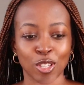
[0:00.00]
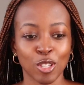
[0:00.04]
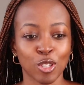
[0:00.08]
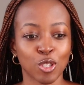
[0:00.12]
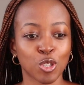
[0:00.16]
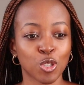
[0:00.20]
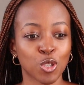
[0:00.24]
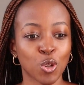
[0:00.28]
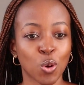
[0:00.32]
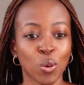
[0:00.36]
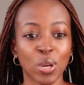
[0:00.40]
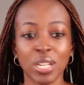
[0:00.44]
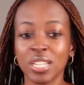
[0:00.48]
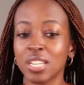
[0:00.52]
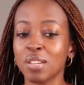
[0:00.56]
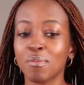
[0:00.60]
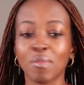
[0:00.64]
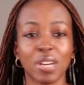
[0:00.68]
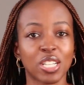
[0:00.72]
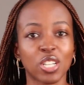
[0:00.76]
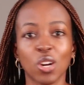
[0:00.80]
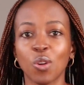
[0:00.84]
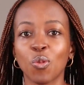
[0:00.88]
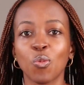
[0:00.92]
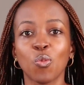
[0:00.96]
So it didn't
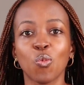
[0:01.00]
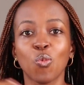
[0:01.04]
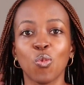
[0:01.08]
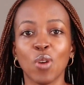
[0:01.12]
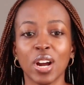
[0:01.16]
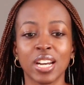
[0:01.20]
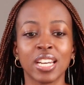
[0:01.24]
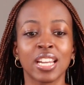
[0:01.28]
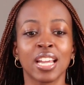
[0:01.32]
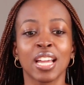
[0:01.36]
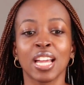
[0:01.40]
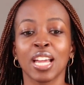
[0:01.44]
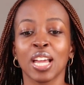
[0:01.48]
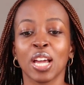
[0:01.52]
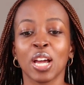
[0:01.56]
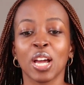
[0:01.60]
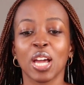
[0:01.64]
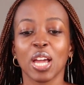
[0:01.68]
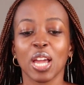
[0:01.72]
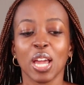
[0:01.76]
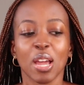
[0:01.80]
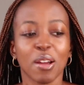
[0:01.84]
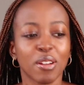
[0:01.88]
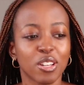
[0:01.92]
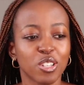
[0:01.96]
matter what
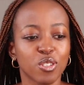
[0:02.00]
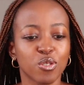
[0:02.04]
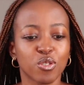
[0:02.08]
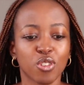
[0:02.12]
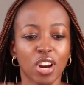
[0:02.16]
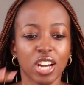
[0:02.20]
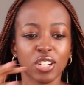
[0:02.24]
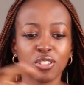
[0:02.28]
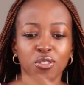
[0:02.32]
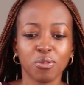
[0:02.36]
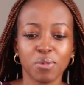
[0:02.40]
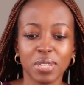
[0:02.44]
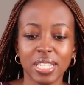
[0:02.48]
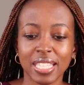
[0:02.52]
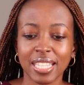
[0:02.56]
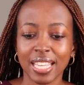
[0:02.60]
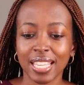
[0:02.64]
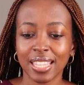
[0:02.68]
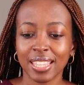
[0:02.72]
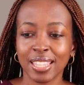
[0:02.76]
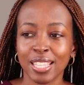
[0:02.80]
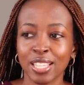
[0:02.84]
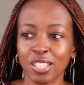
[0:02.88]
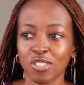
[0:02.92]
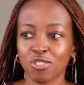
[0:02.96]
you try to
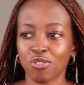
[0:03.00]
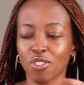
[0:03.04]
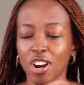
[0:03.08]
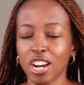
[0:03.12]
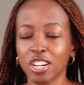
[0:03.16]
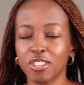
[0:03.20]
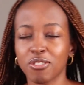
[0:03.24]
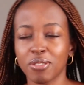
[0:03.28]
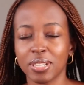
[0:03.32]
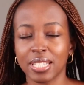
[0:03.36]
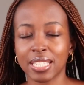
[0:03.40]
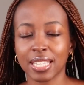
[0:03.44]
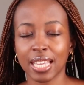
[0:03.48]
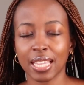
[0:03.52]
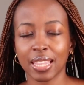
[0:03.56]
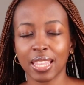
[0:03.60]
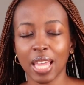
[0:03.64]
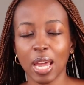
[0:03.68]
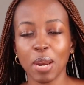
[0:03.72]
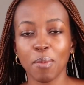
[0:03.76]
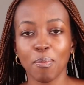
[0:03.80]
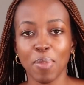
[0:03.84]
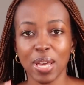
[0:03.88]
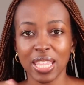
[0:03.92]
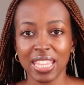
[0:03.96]
reset this, try to reset
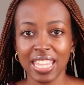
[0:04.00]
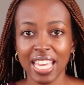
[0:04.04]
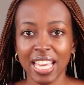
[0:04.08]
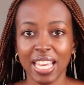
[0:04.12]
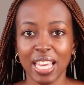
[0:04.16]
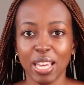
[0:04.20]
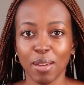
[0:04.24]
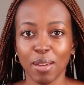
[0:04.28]
that, but they